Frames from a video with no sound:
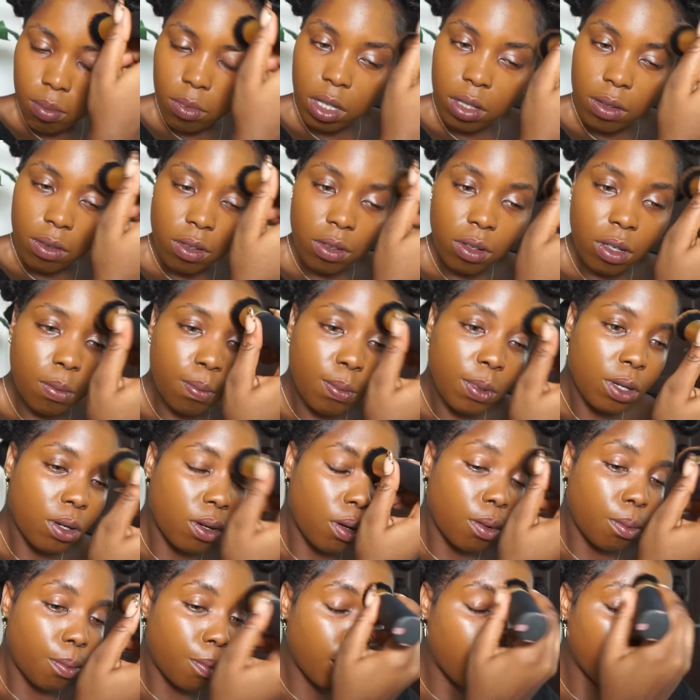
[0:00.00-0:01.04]
Nigerian
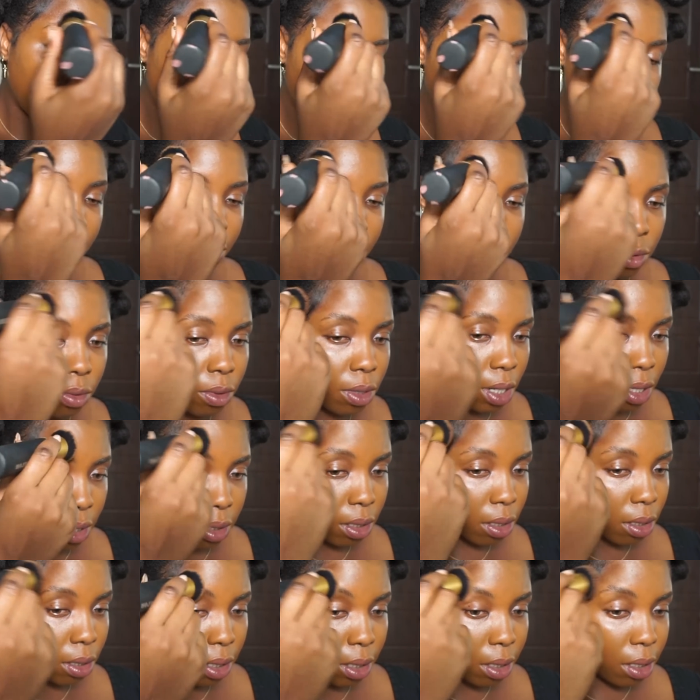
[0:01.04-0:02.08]
makeup brands that do that,
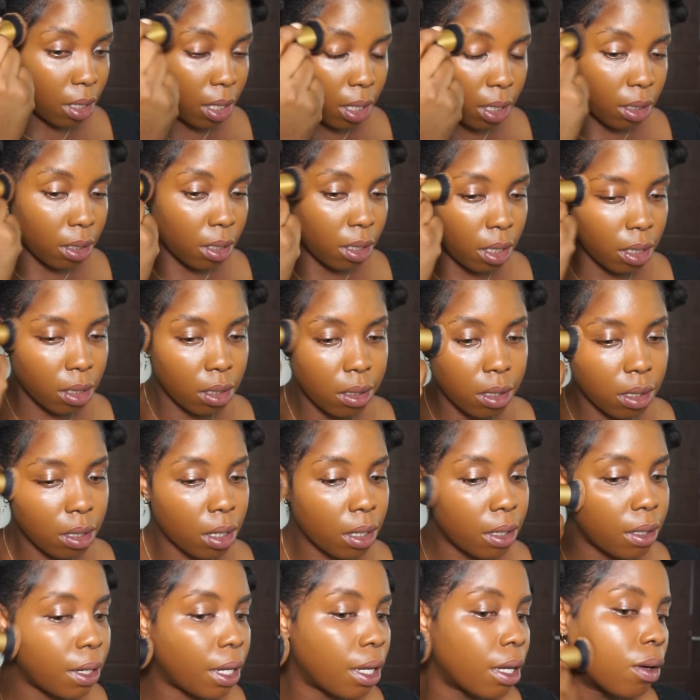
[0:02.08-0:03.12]
and I like that.
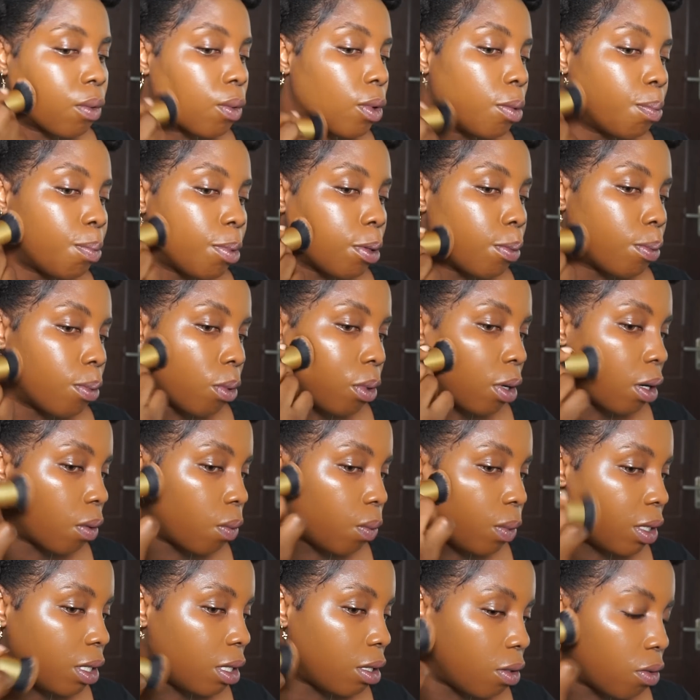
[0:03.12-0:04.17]
I like when people are
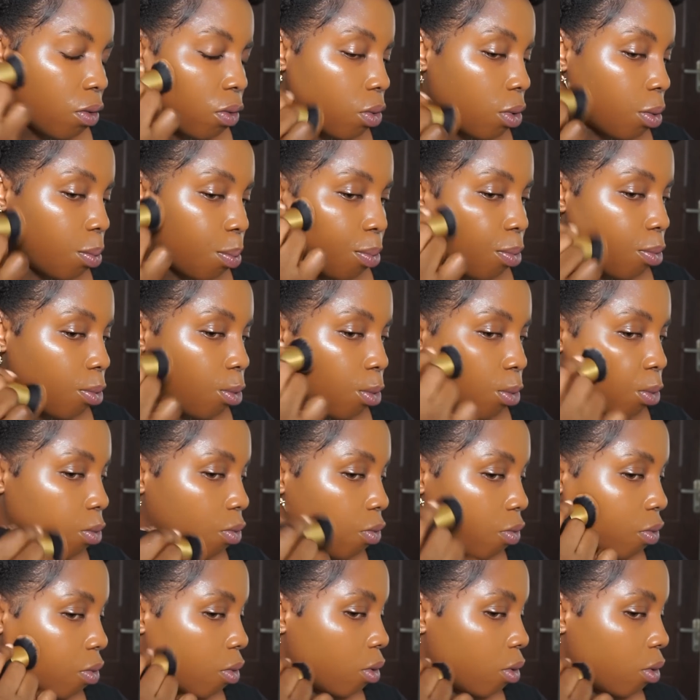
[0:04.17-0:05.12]
willing to improve.